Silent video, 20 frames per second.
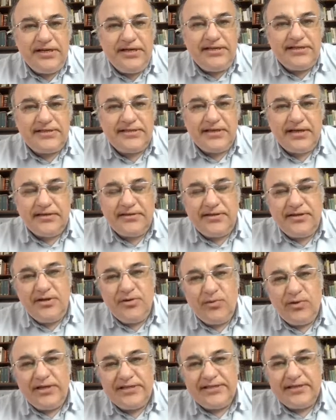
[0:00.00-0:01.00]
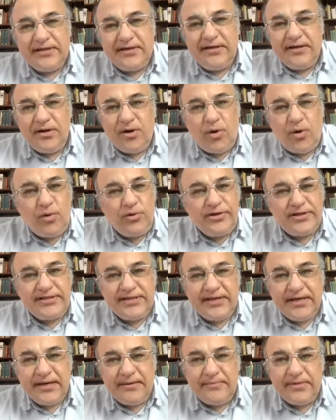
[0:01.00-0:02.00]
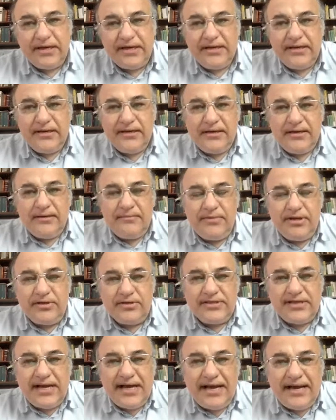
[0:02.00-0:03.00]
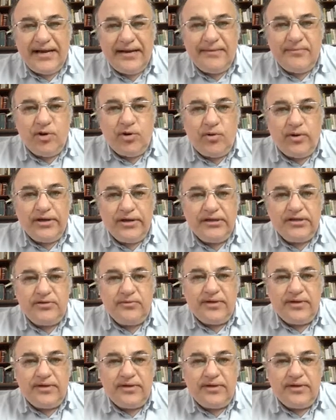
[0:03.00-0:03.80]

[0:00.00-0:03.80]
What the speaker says: please continue listening all the same, because I am going to